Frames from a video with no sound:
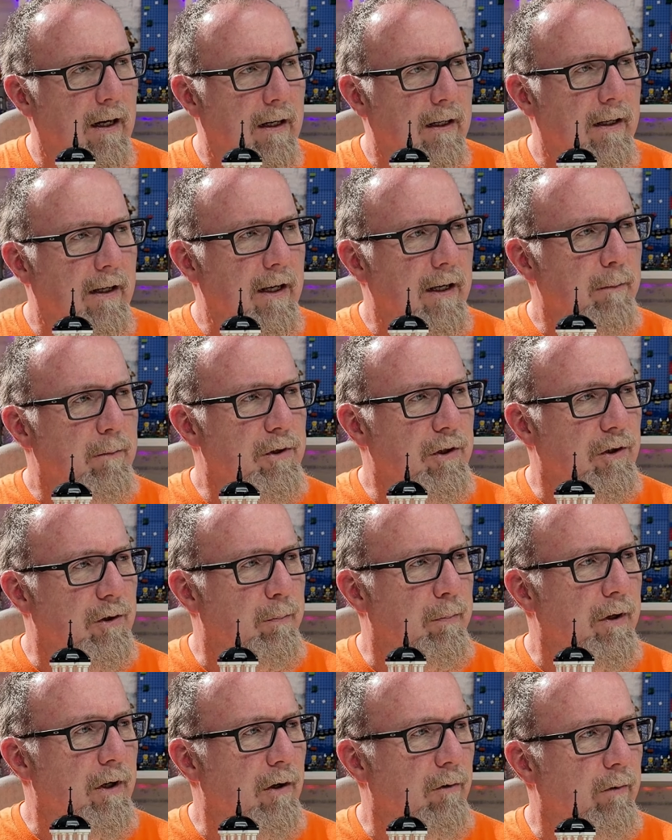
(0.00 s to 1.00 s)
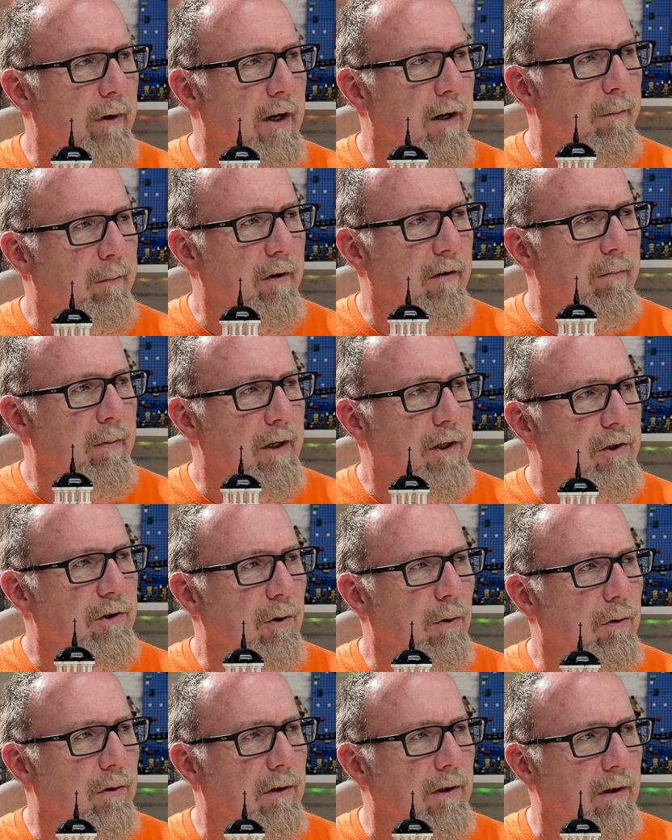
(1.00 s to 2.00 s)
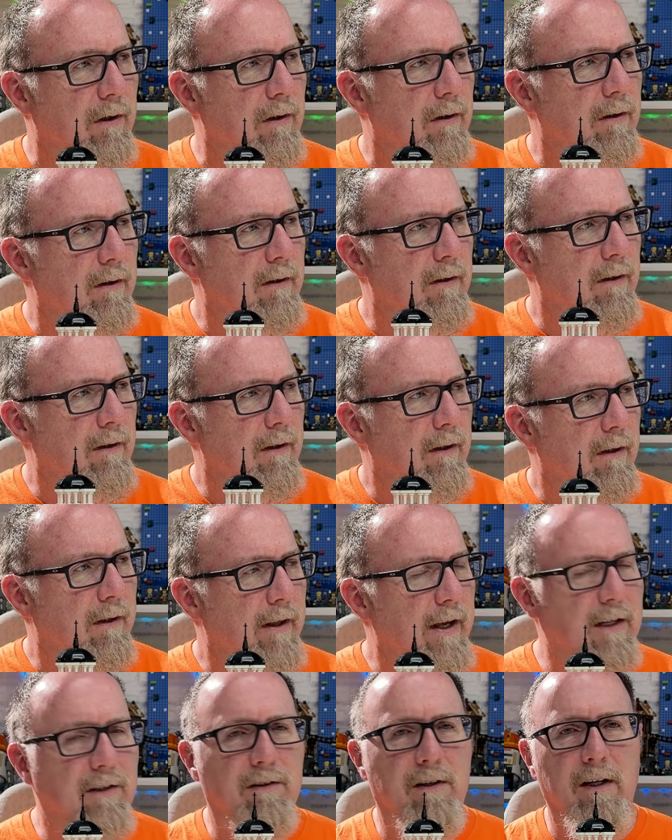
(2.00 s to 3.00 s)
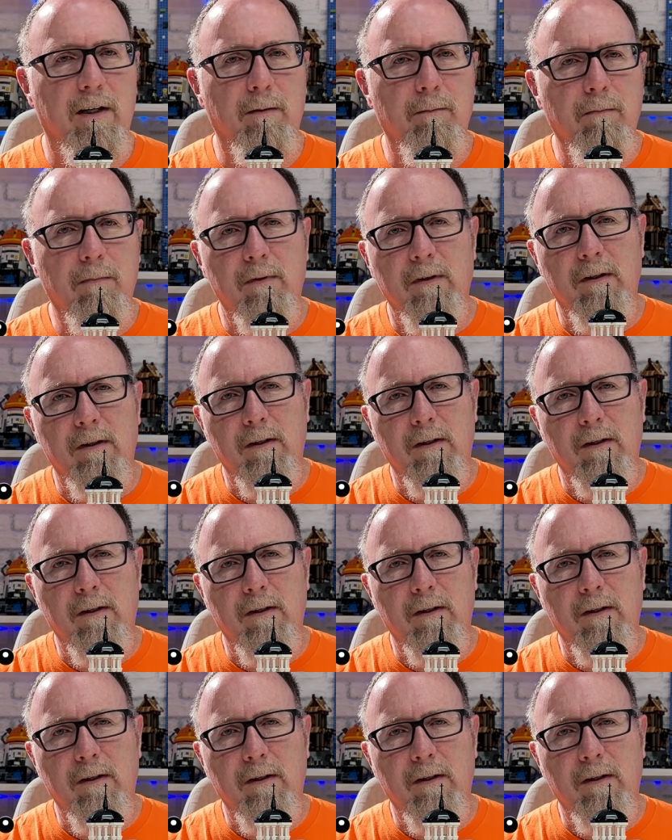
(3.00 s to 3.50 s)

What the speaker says: Kim just put it right above my shoulder. Thanks, Kim.